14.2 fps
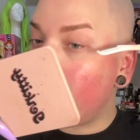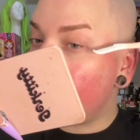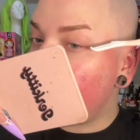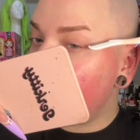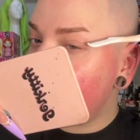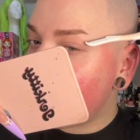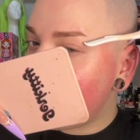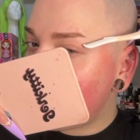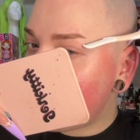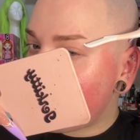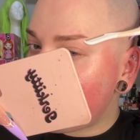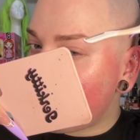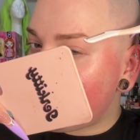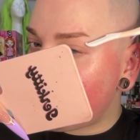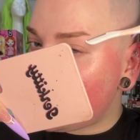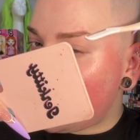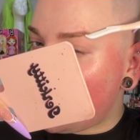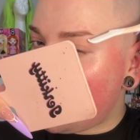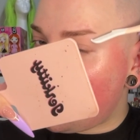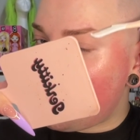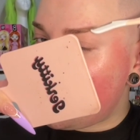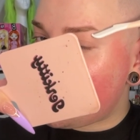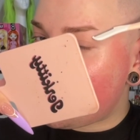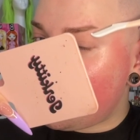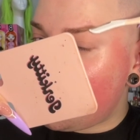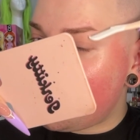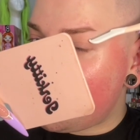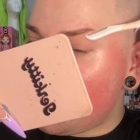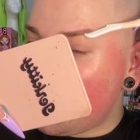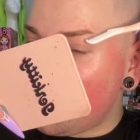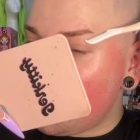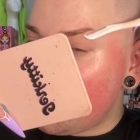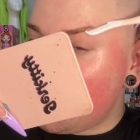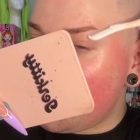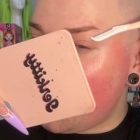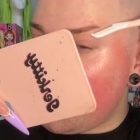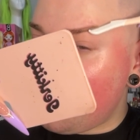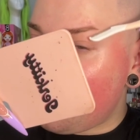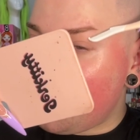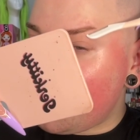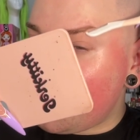the moisturizer soaks in, I'm just going to shave the